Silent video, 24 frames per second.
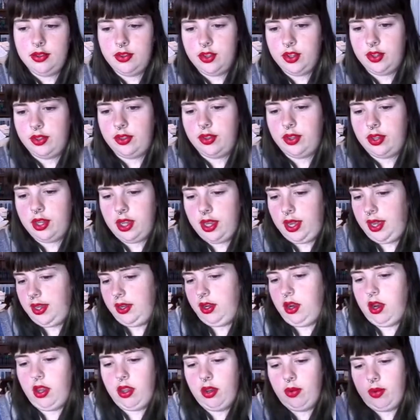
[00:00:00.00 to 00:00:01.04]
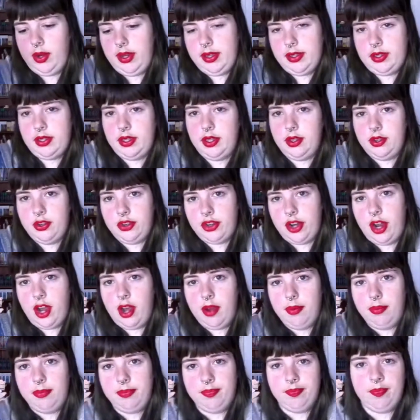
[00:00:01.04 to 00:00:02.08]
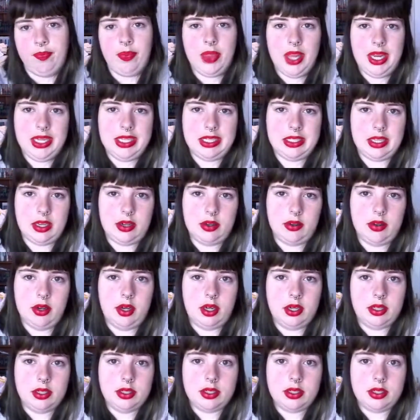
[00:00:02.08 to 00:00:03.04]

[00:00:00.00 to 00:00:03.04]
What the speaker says: just to add colorways to the shop, etc.